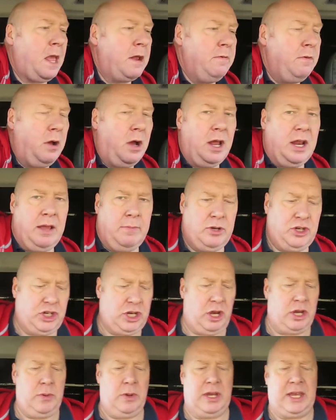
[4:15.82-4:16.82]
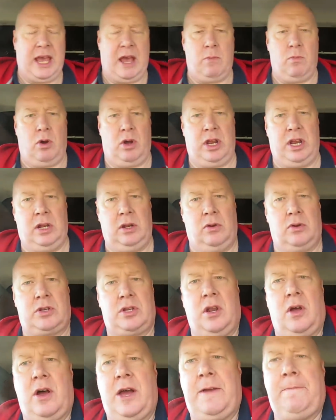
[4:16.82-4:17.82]
Right, let me show you again what it
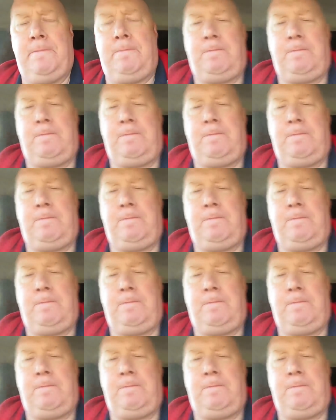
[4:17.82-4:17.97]
looks like.